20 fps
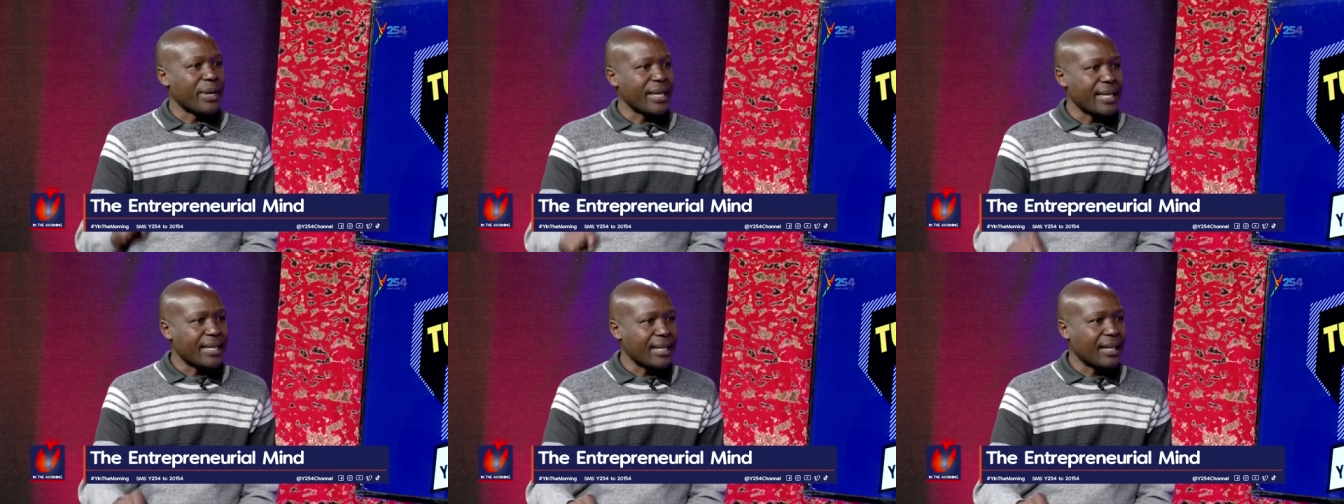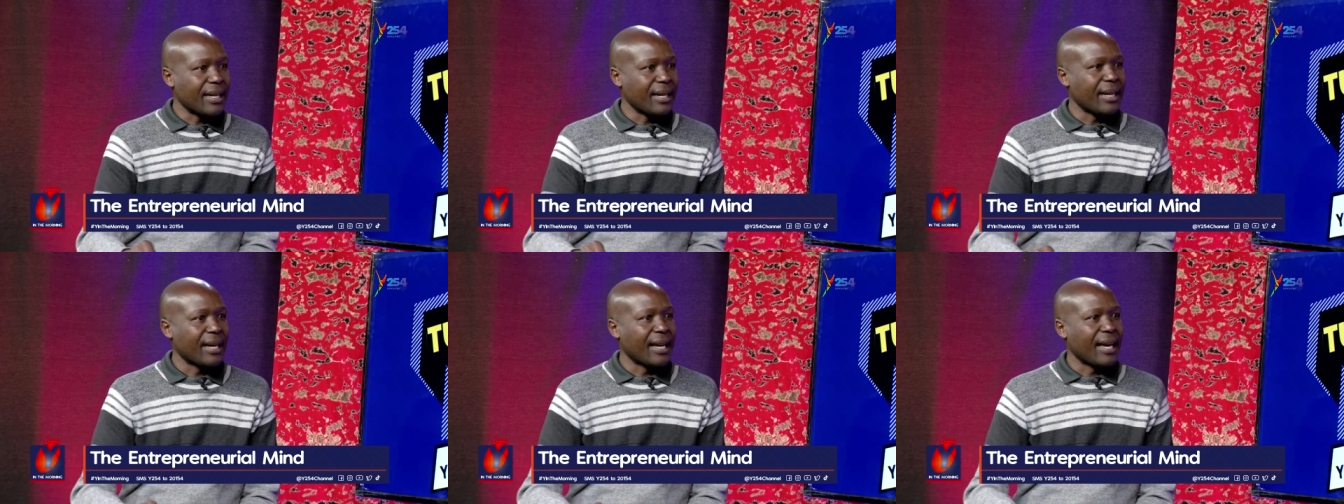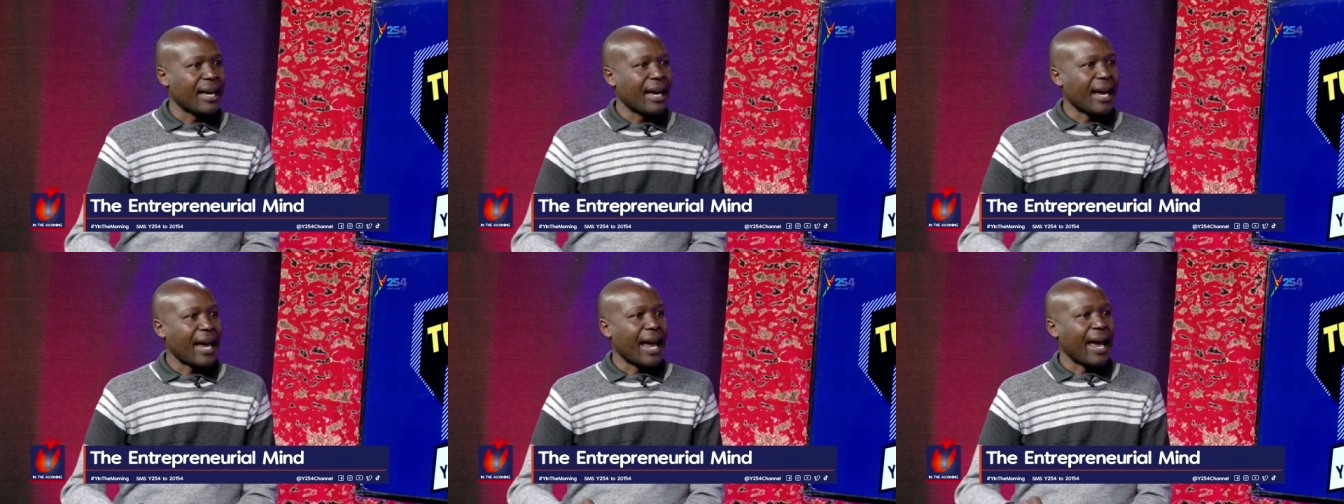weeding,
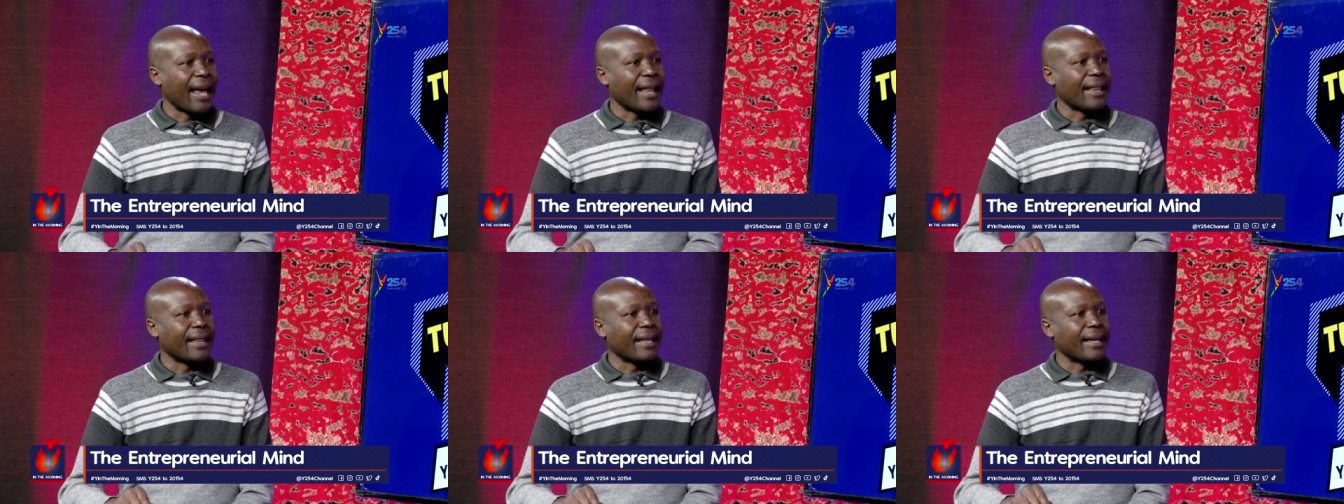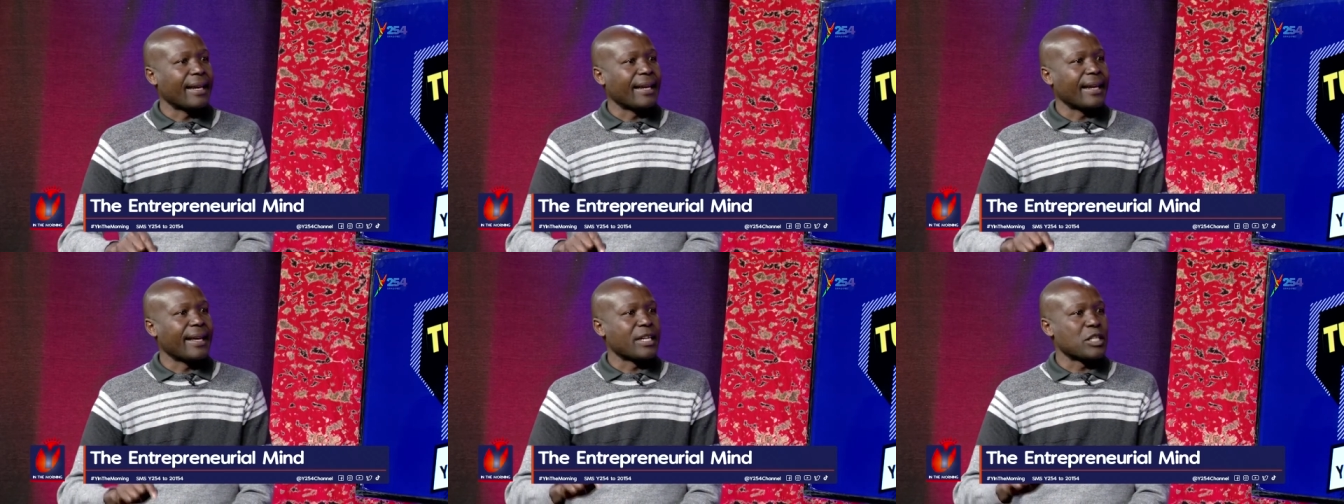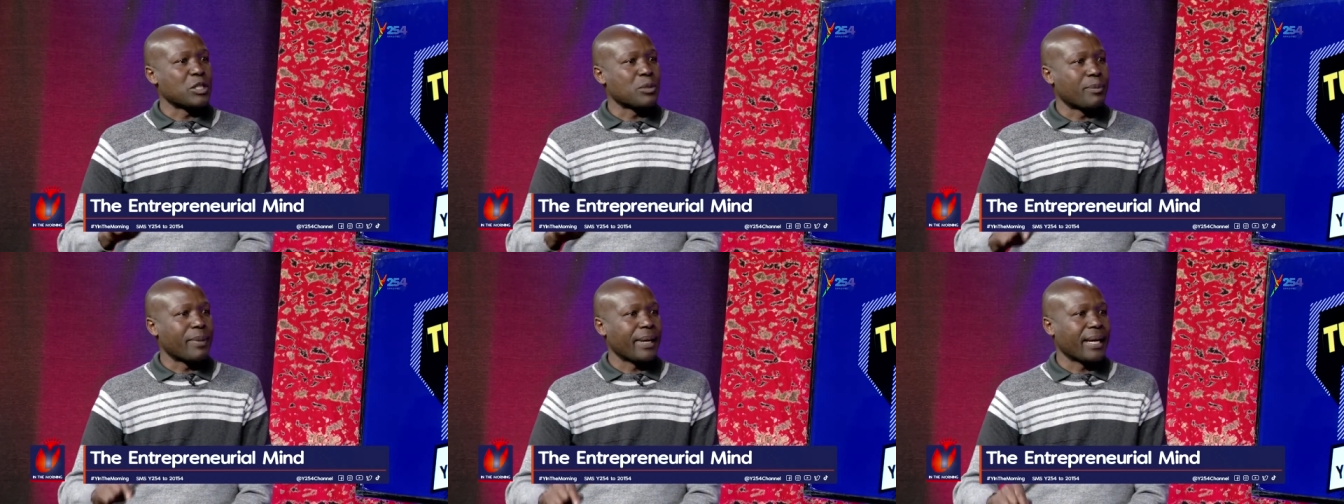mm-hmm. and then
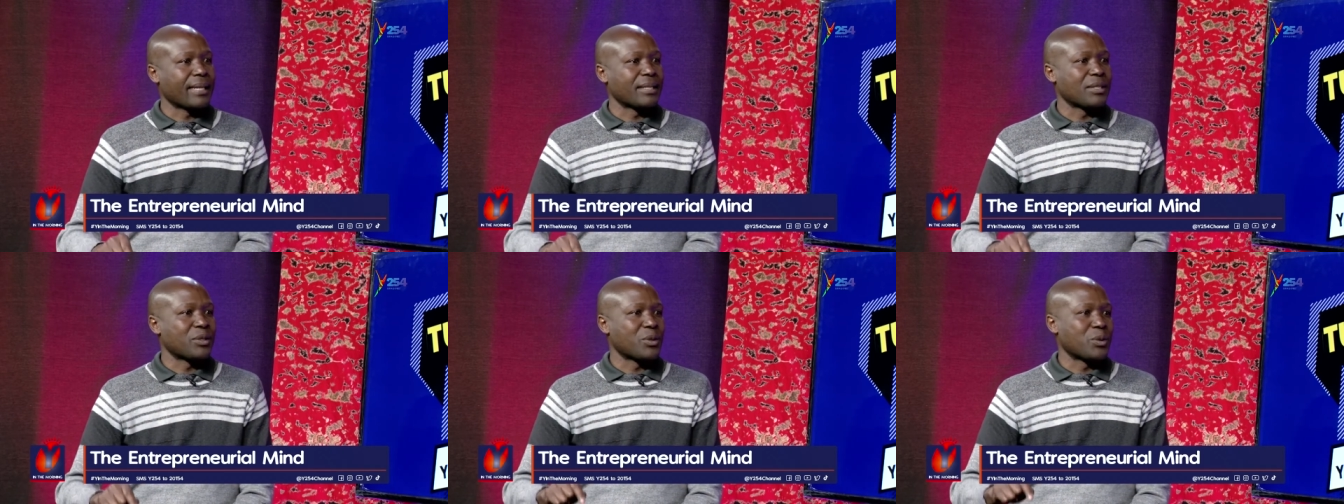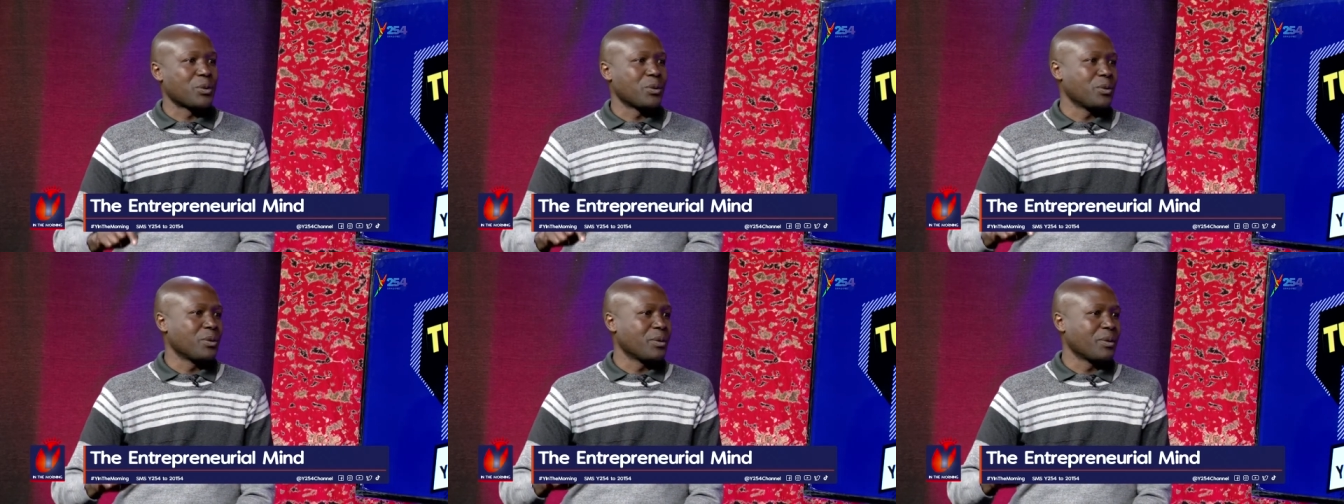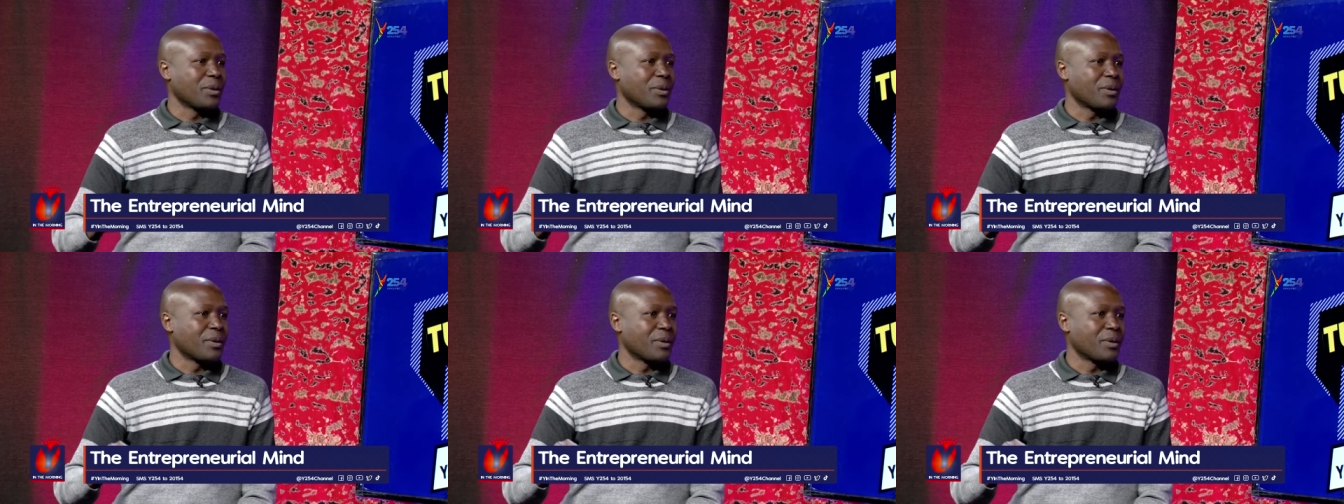expect to